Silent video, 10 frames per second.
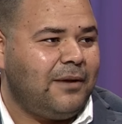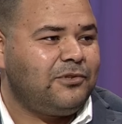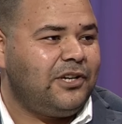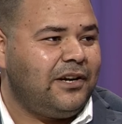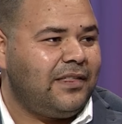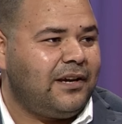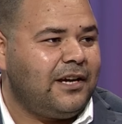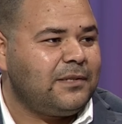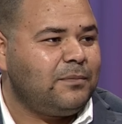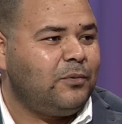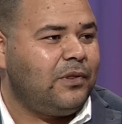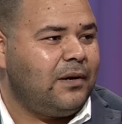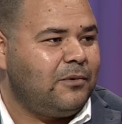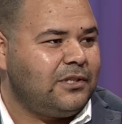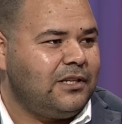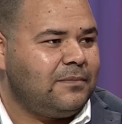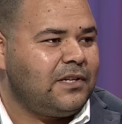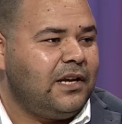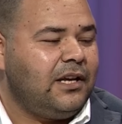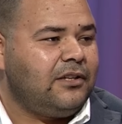I'm sharing the gospel with the Muslims,
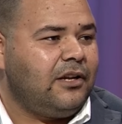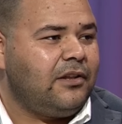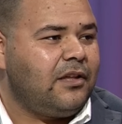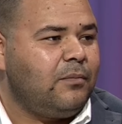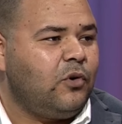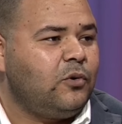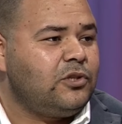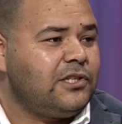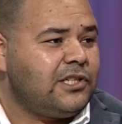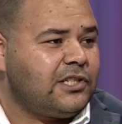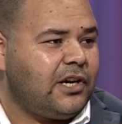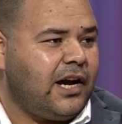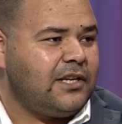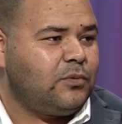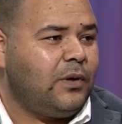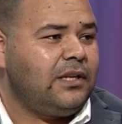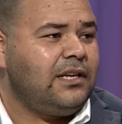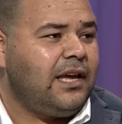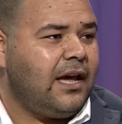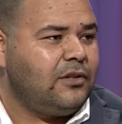telling them who Jesus Christ, what he
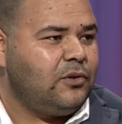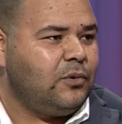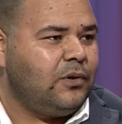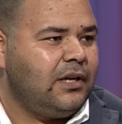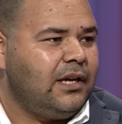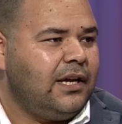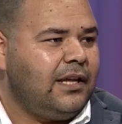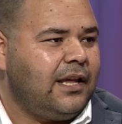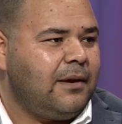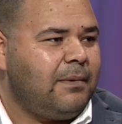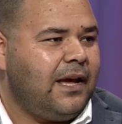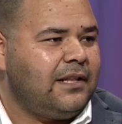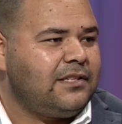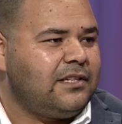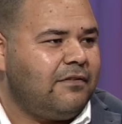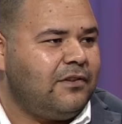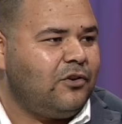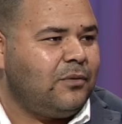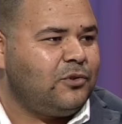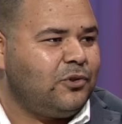can do. Hmm. And I plant seven
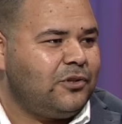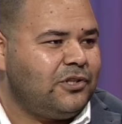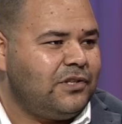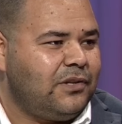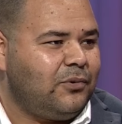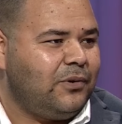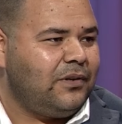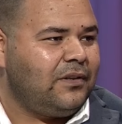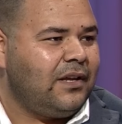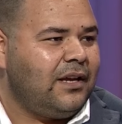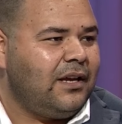home churches throwing